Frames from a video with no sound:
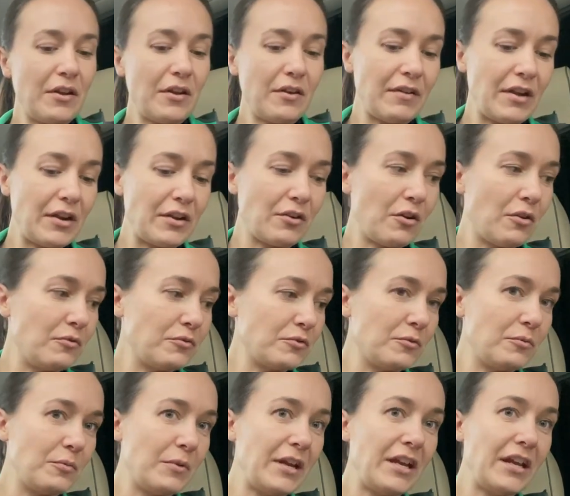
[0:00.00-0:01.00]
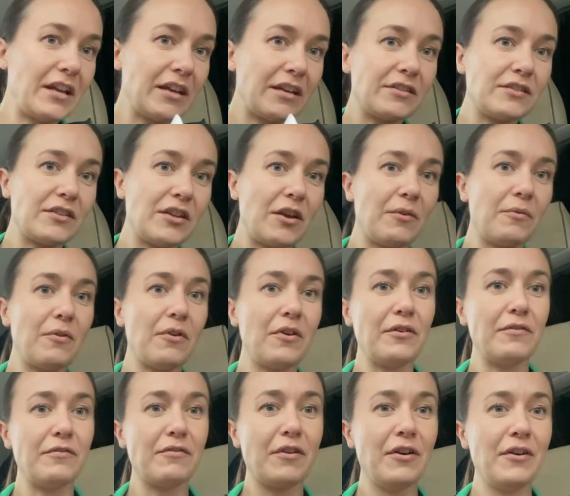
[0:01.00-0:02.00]
I've had a cold all week, so
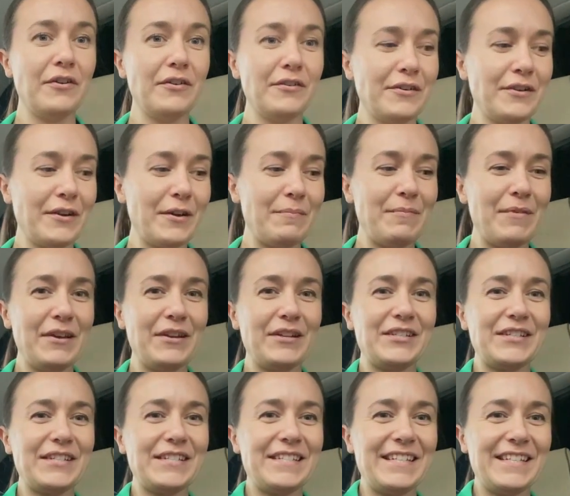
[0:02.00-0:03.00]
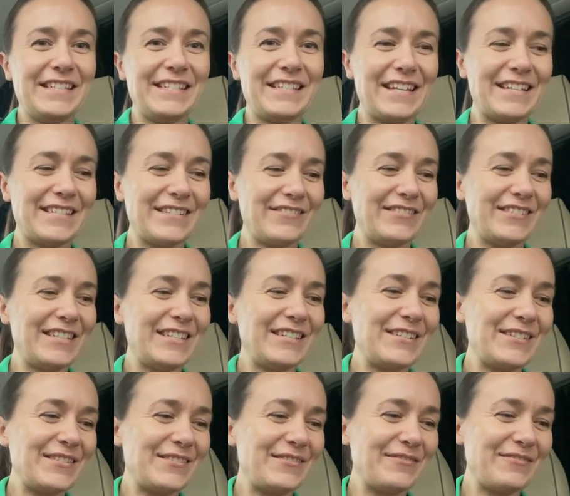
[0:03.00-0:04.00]
I've got emergency stocks of
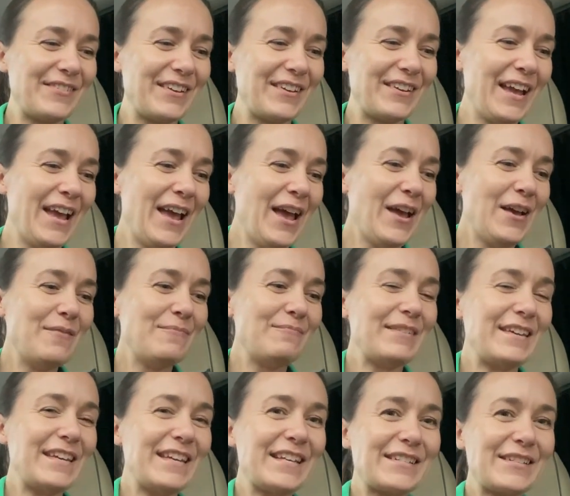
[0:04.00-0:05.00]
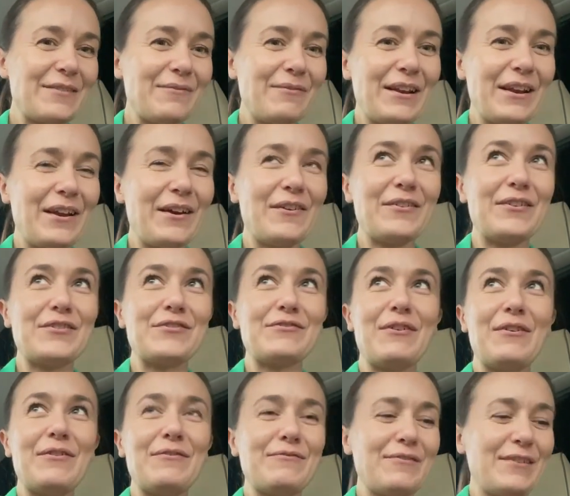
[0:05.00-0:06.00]
tissues with me because I went out on a
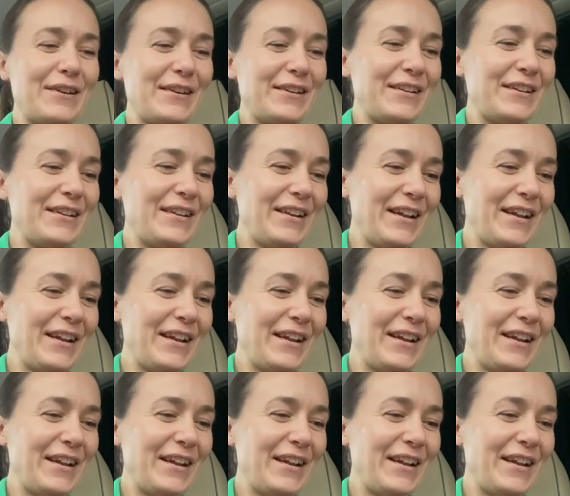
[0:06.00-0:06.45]
trial run